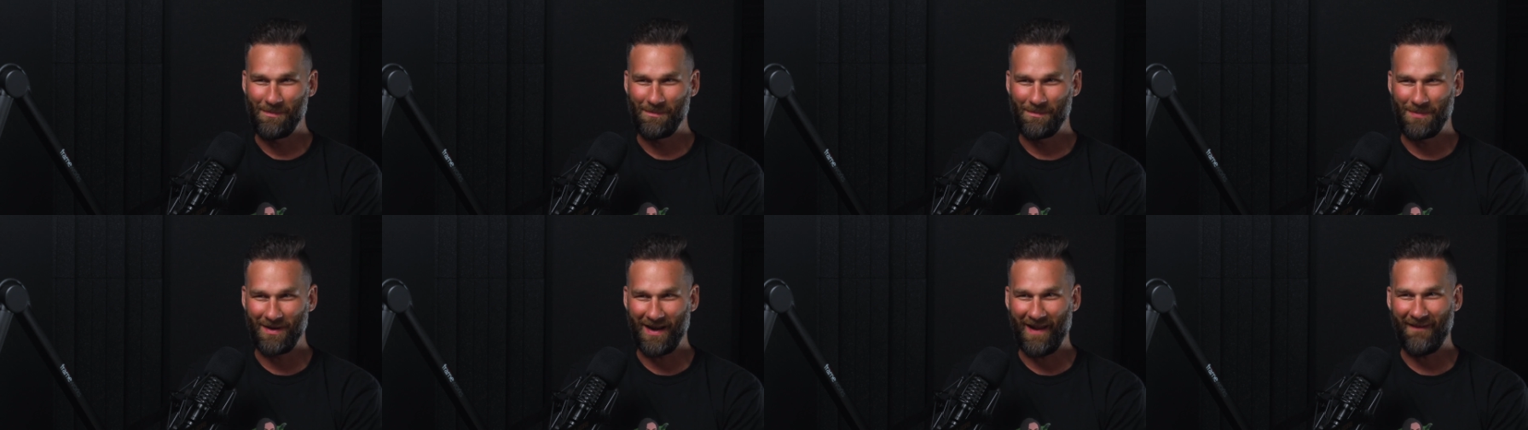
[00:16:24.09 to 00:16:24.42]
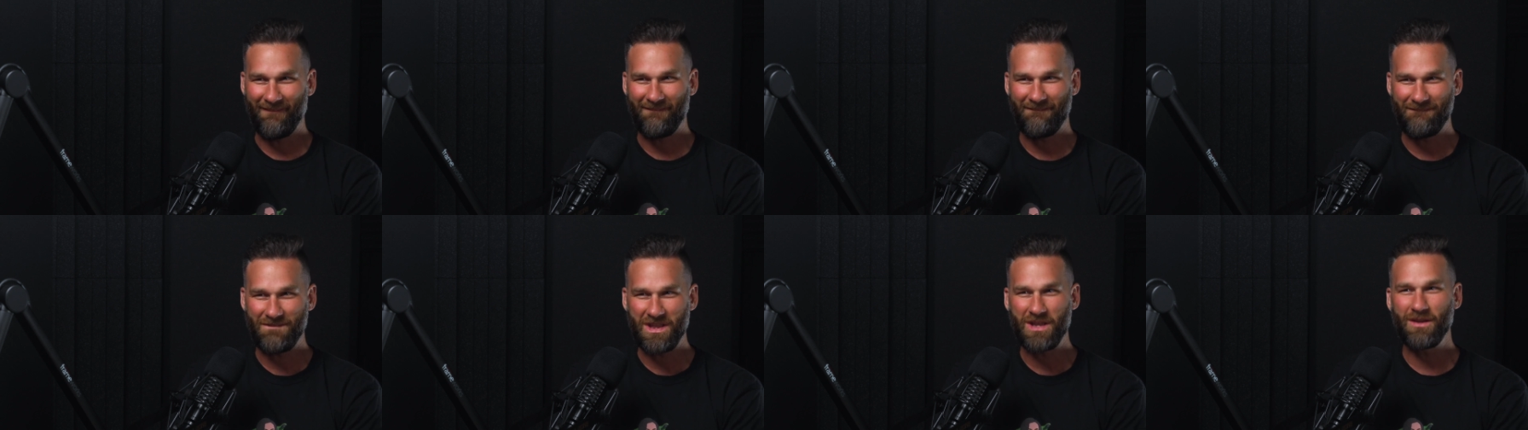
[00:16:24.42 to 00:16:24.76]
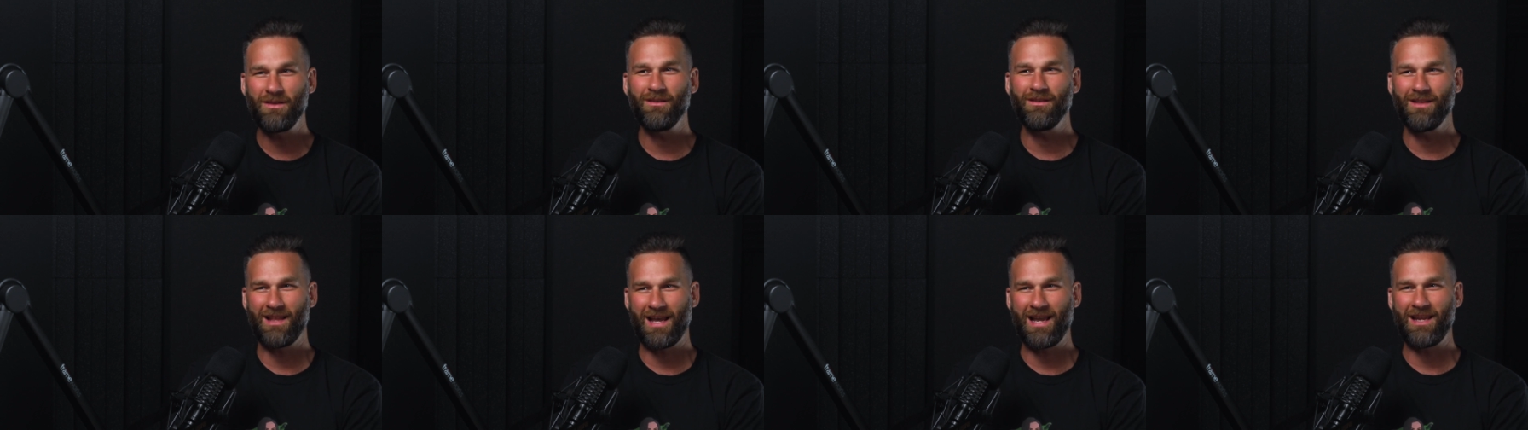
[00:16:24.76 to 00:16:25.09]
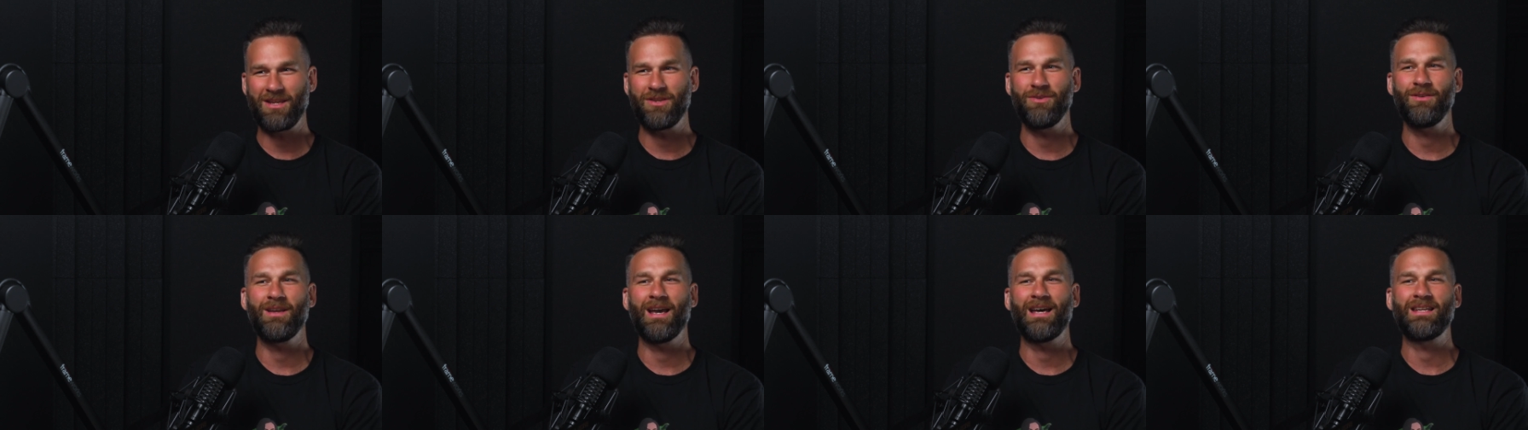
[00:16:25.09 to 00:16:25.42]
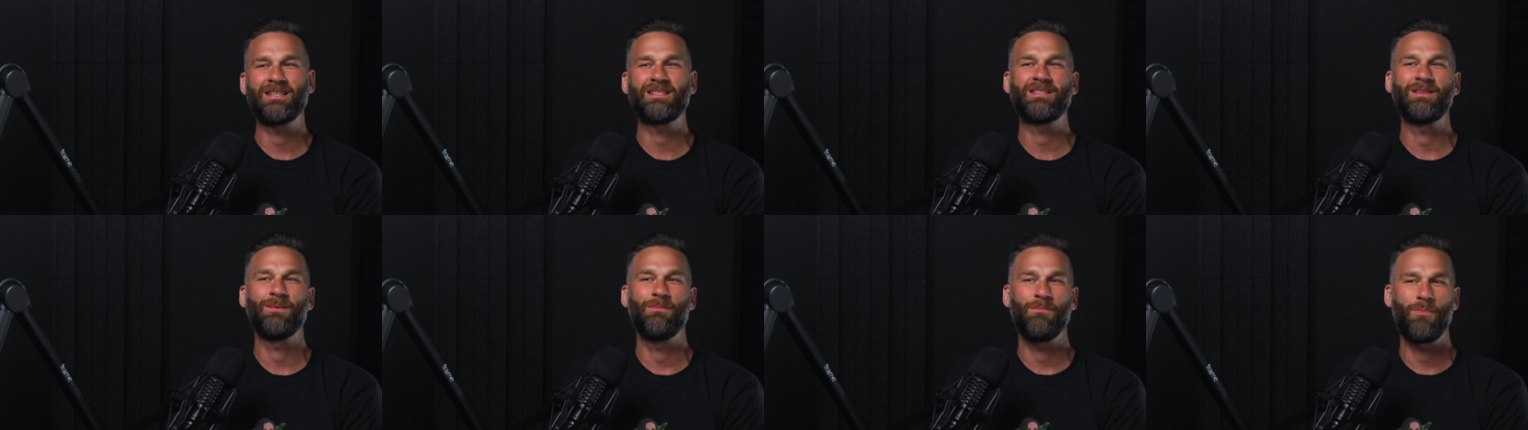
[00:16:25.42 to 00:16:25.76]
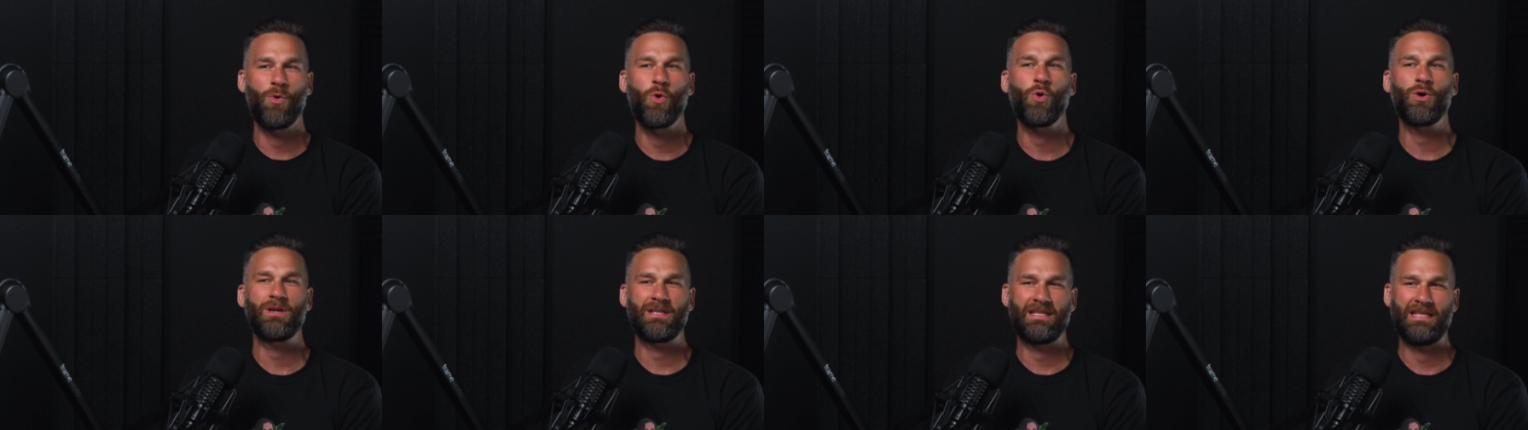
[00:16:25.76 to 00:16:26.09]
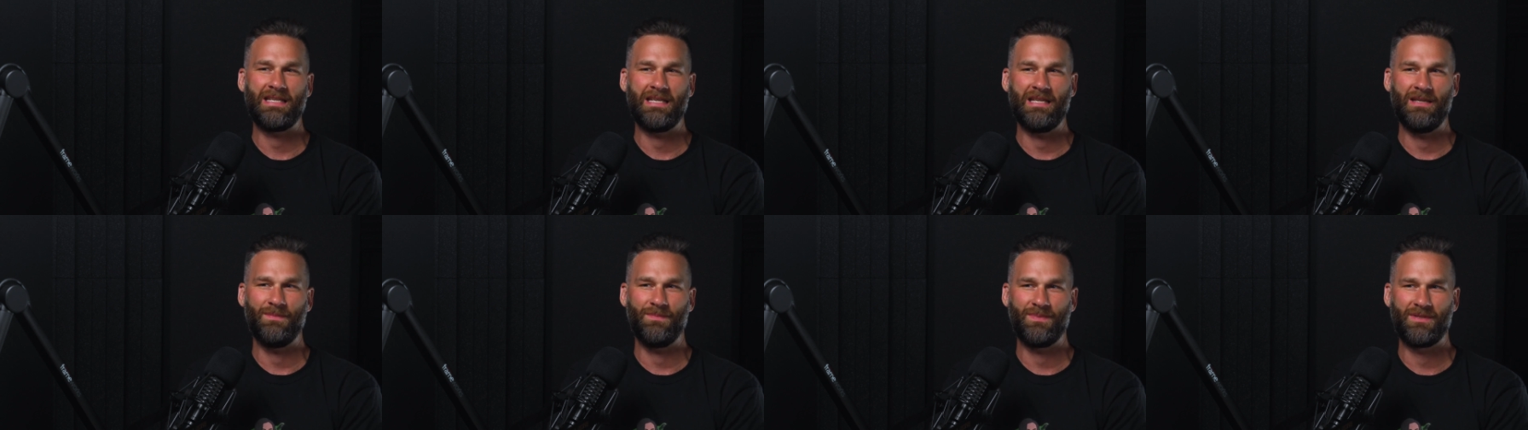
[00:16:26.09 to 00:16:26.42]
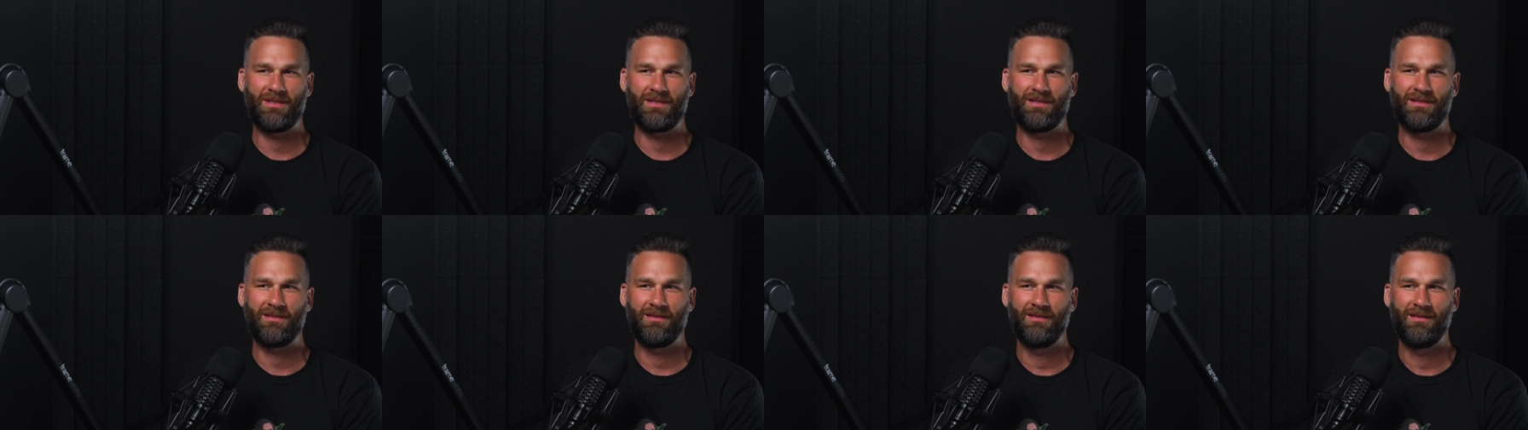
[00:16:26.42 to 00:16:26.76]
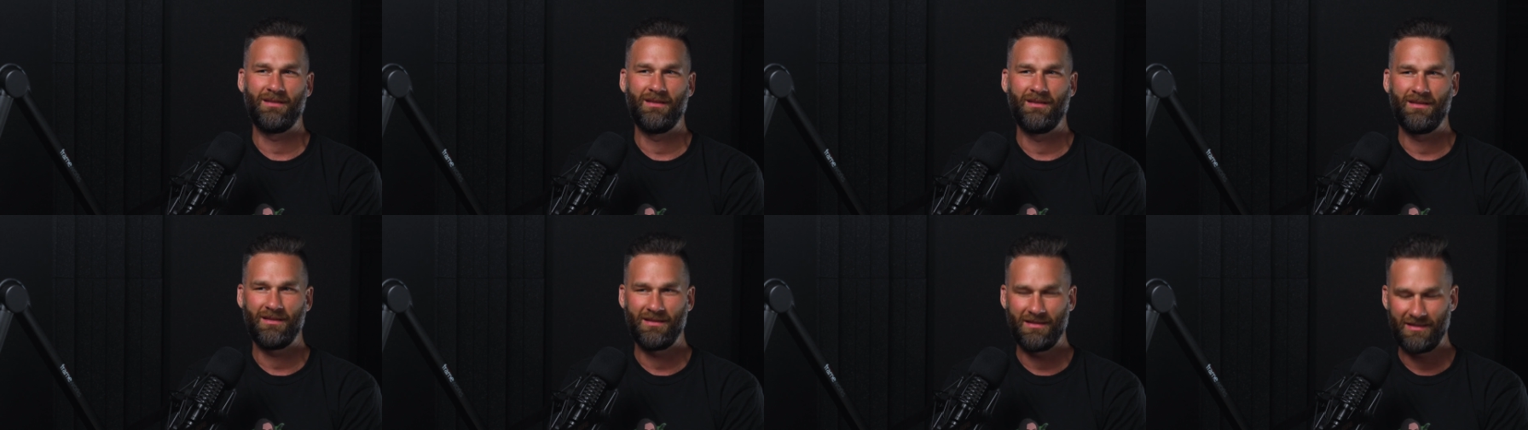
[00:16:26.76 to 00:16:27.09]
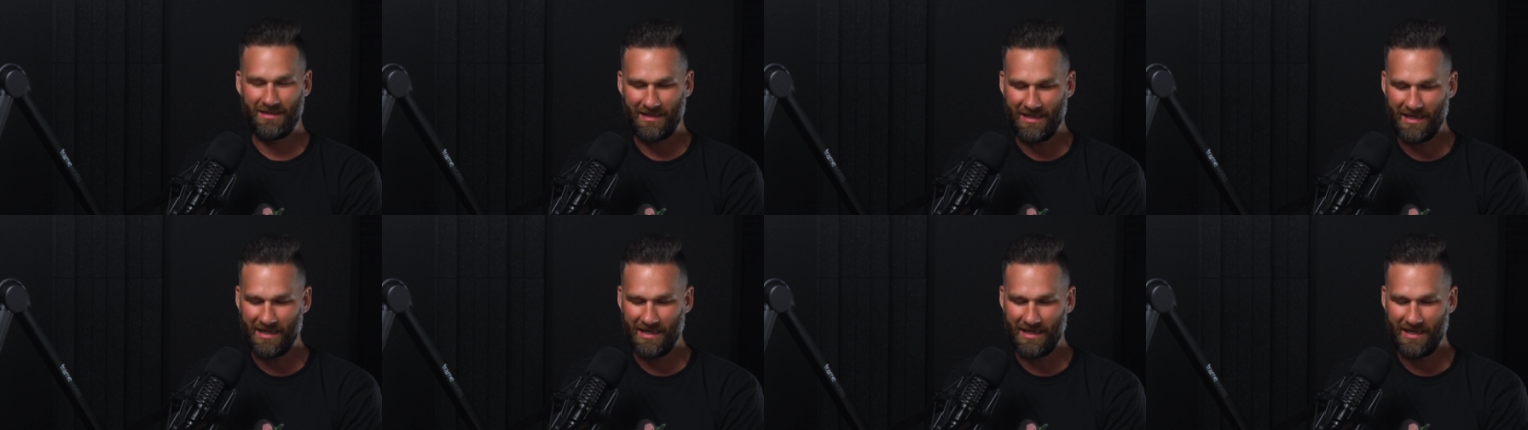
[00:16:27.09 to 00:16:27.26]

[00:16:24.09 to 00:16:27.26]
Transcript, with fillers: but I feel like you got some more tips mm.